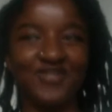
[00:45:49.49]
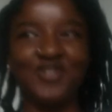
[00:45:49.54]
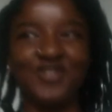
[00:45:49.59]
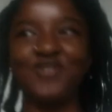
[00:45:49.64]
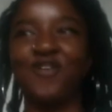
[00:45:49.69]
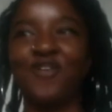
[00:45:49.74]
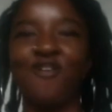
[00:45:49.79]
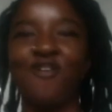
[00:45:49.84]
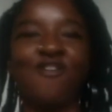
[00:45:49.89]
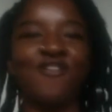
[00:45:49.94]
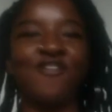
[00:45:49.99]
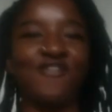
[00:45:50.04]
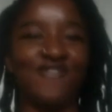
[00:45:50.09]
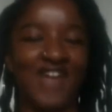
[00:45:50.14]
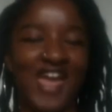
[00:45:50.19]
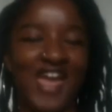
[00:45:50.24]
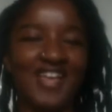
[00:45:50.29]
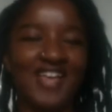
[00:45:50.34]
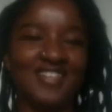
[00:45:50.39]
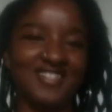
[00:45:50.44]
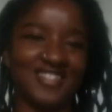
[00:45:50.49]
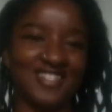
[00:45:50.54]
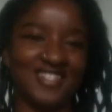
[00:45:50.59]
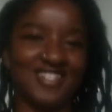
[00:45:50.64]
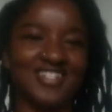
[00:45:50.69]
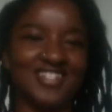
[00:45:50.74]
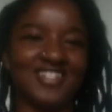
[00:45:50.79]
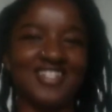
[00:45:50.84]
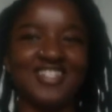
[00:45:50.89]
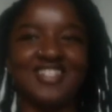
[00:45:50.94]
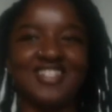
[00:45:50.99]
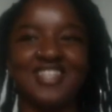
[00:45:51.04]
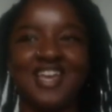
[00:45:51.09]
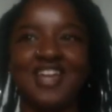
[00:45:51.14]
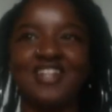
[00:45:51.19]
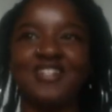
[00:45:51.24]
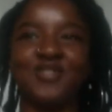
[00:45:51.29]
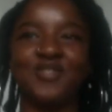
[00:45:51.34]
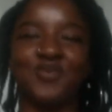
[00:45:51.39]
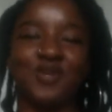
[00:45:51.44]
we've all fasted because
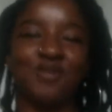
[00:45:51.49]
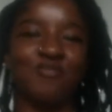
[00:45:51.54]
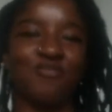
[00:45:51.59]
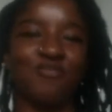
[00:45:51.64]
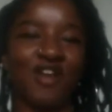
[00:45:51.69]
that is what